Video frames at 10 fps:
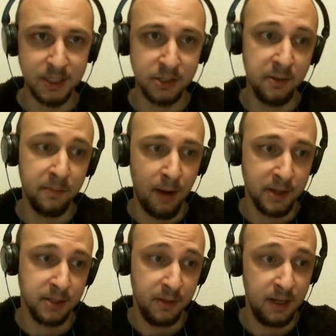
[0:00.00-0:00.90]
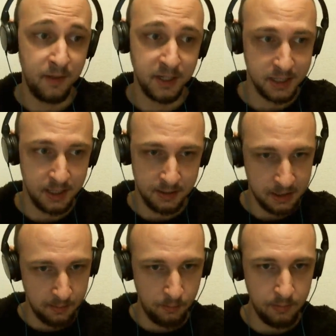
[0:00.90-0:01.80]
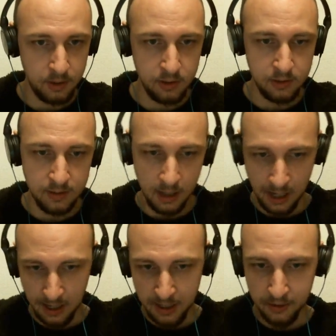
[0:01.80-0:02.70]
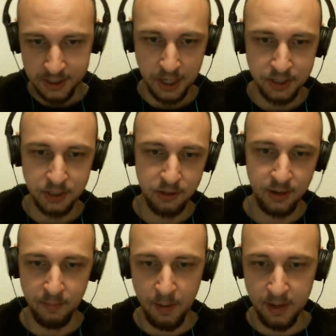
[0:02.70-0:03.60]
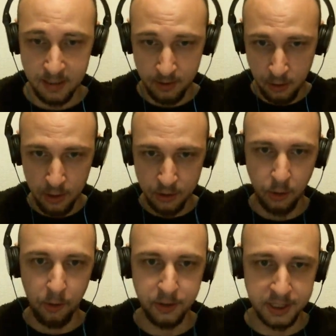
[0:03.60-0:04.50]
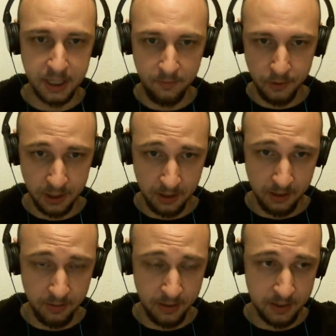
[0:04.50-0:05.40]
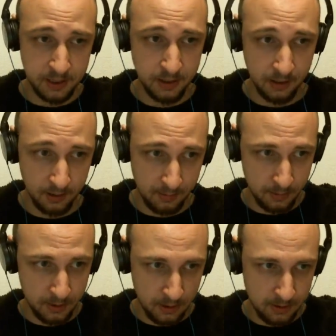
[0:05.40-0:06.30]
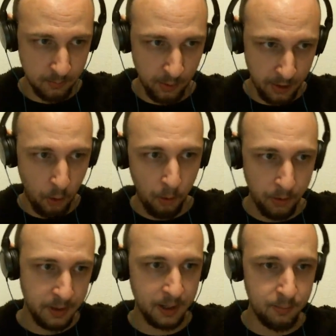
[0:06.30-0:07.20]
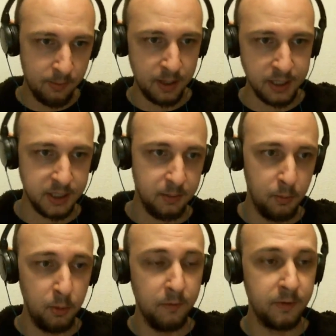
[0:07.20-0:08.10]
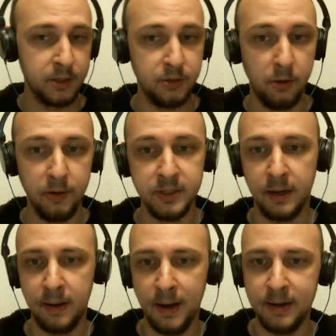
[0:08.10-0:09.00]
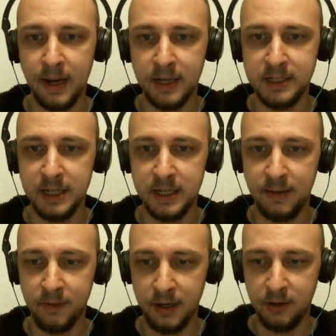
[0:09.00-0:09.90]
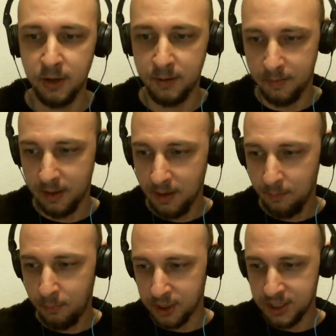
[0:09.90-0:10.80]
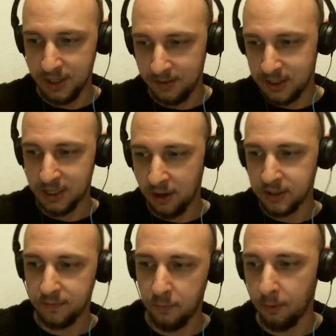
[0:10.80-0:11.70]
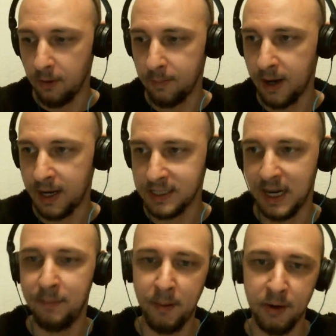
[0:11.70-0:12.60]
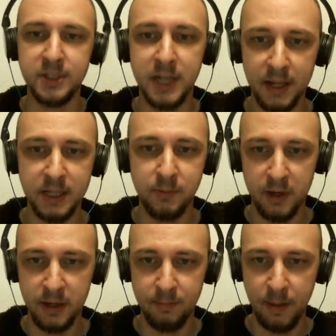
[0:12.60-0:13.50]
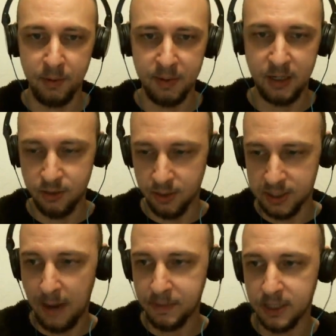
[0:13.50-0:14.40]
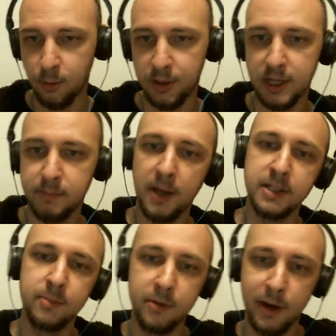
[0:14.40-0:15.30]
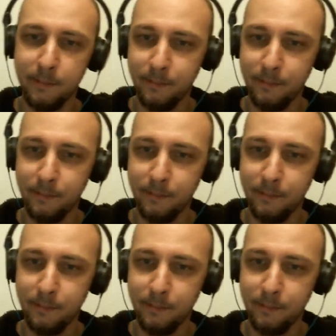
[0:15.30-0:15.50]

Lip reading: as good possibly if they just get some another sensor and maybe new controllers instead of using the really old like PlayStation Move controllers. I could see it definitely could push the technology forward, but I guess maybe they're saying they just wanted people to adopt as quickly as possible, right?